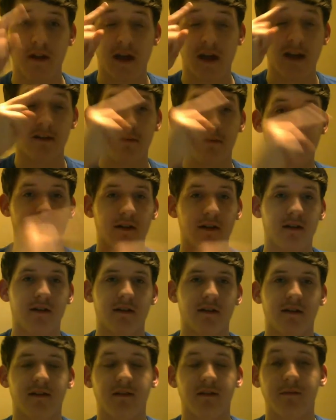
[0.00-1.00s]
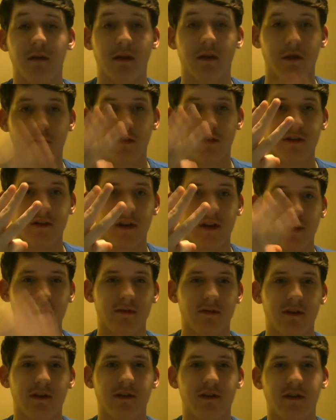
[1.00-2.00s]
Hey everybody, this is my third take of
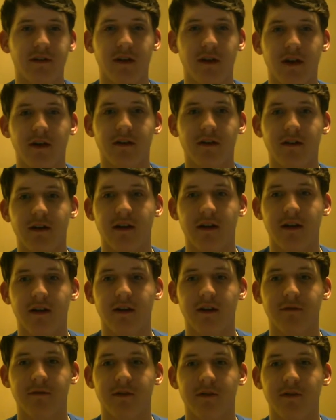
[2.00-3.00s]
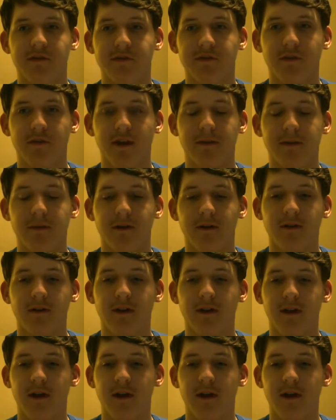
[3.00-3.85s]
this because I didn't like how the first two came out.